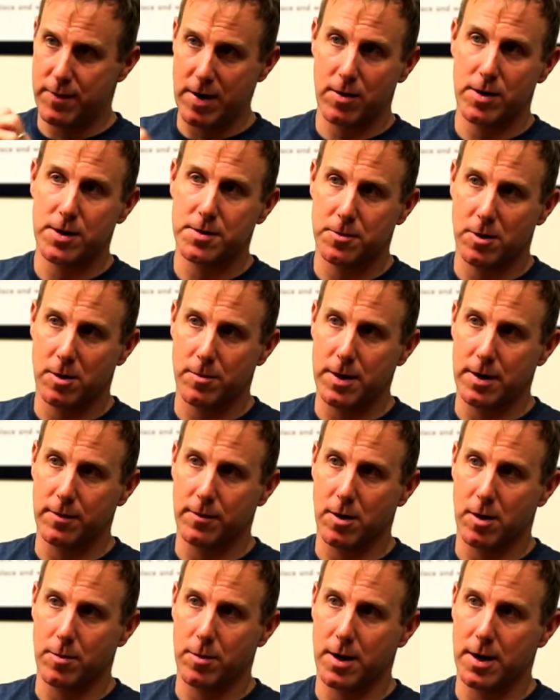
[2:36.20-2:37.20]
very small amount of
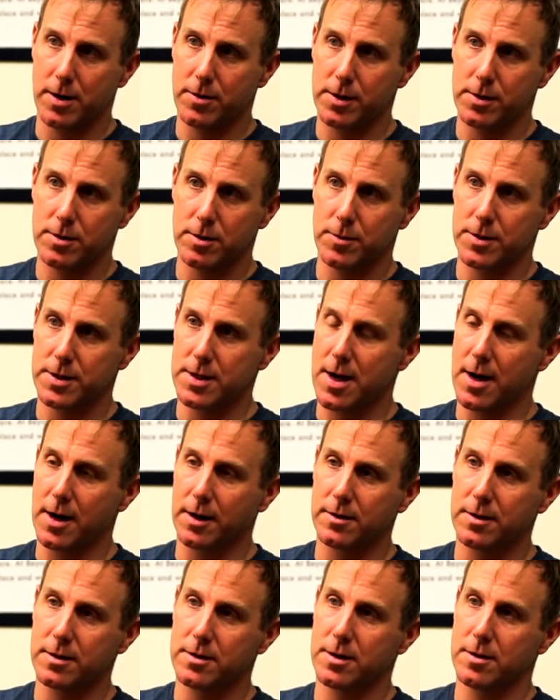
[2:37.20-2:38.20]
carbohydrates, almost
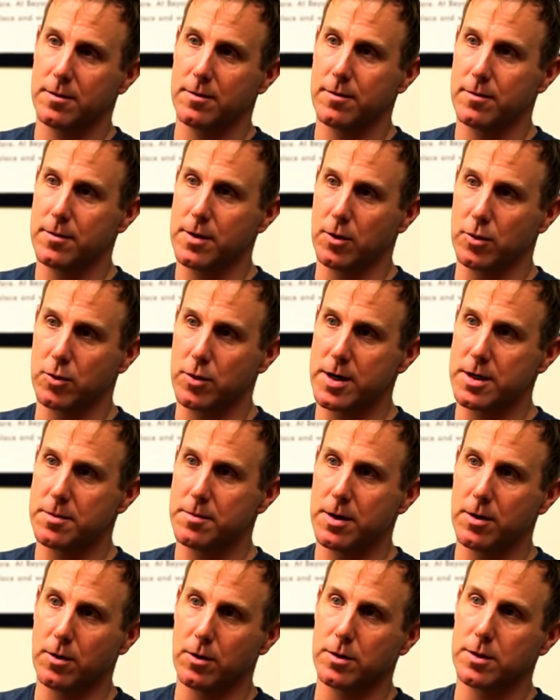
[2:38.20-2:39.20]
non-existent, you know, trace
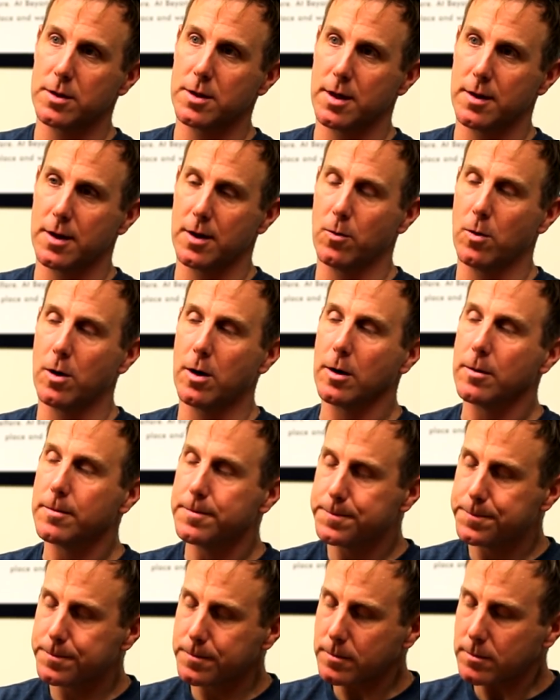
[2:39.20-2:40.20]
minerals, and then water.
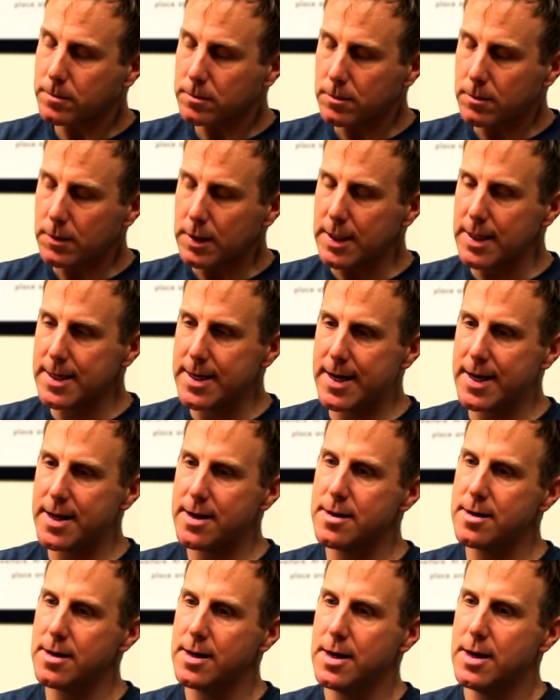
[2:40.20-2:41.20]

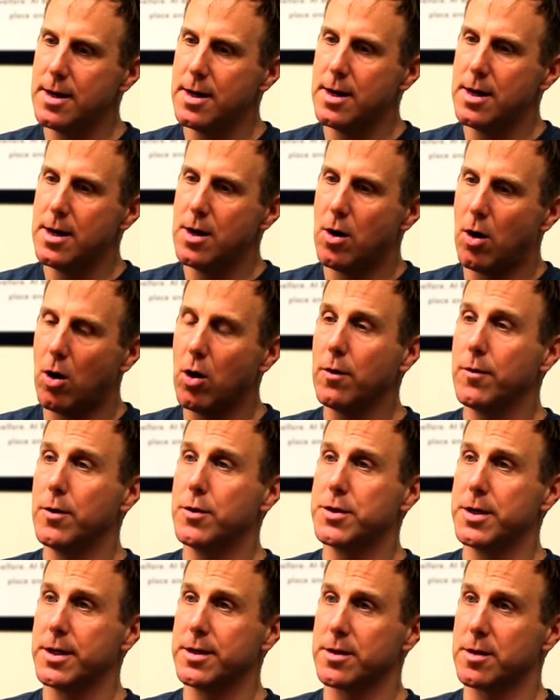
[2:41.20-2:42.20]
And all
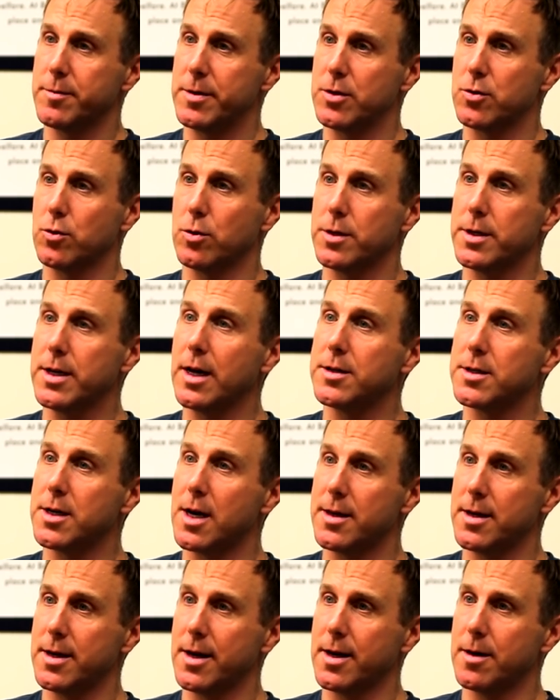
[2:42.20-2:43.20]
those things can be sourced
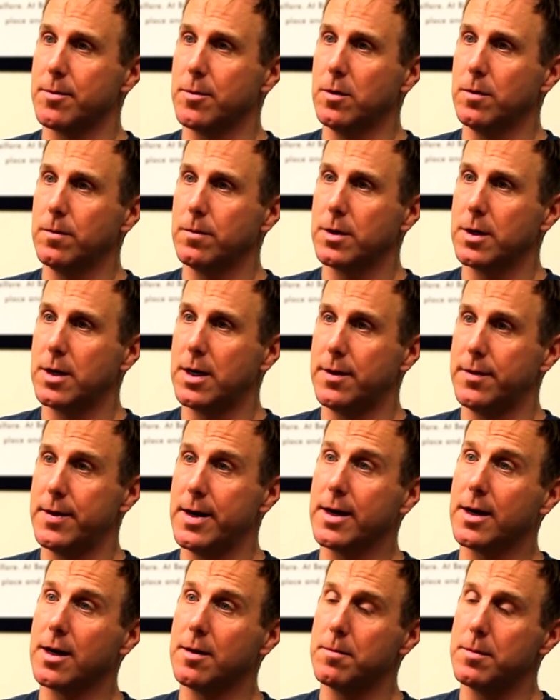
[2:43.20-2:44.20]
outside the animal, and
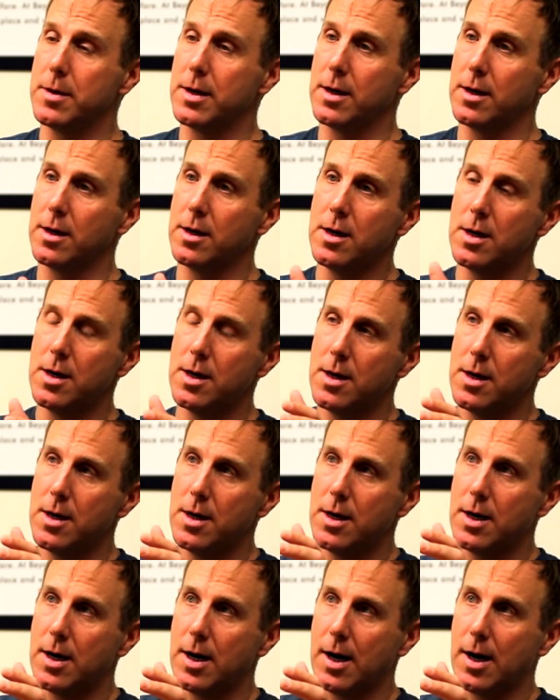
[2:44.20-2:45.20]
they can be
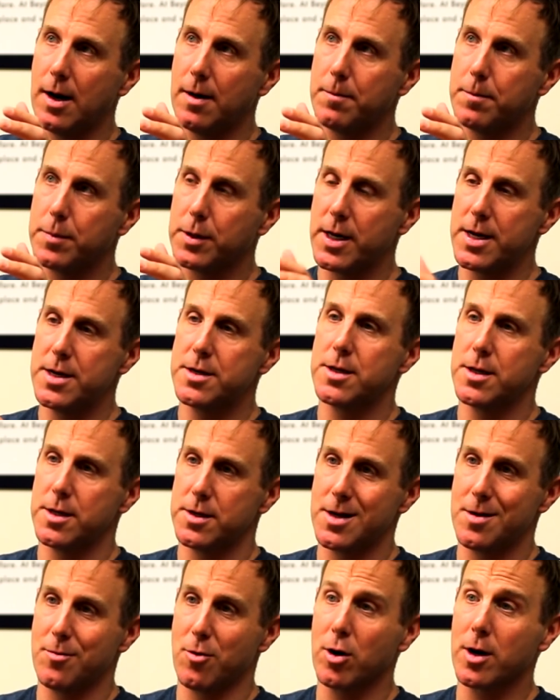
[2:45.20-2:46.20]
uh, placed in the
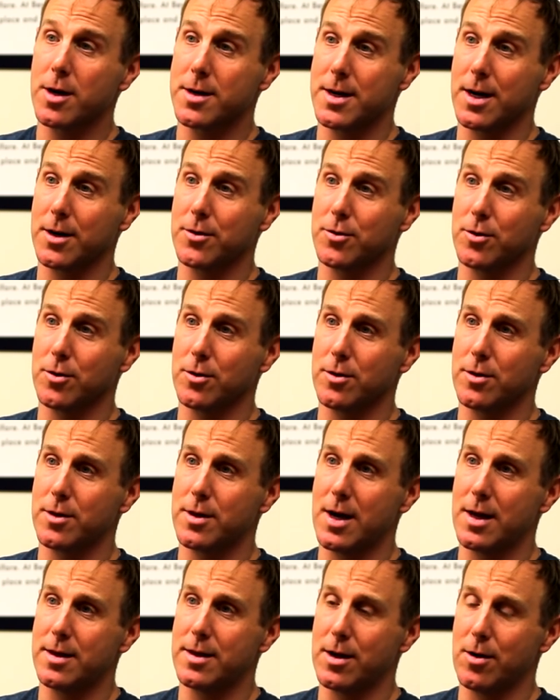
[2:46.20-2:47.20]
same architecture
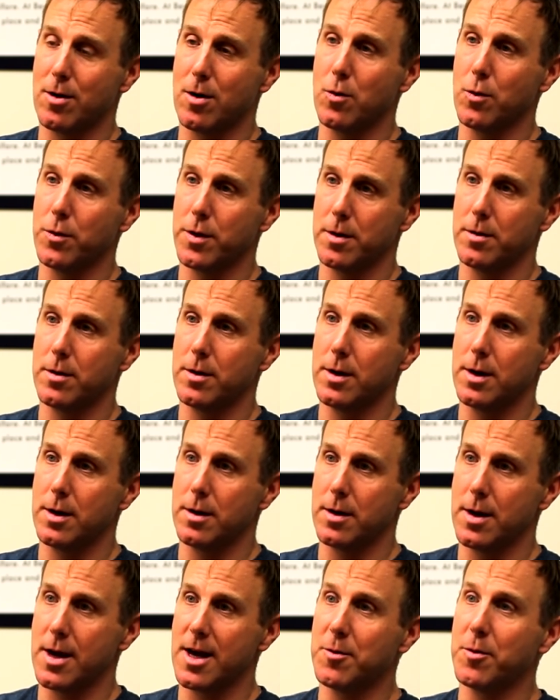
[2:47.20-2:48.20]
that they are within
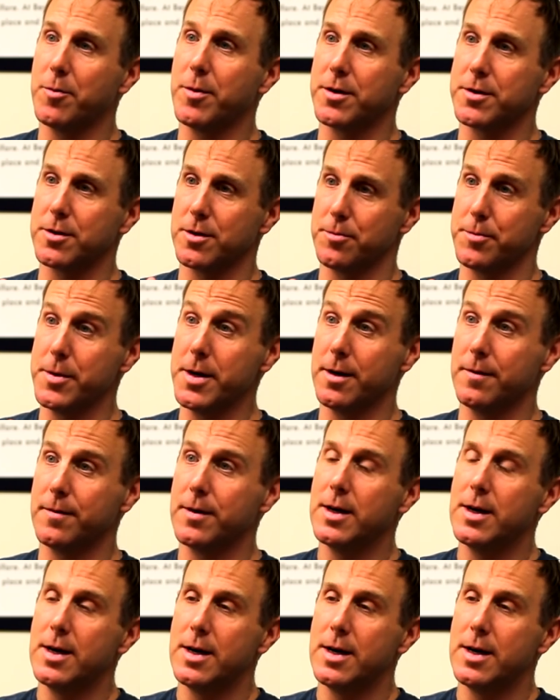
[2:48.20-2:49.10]
in animal muscle or meat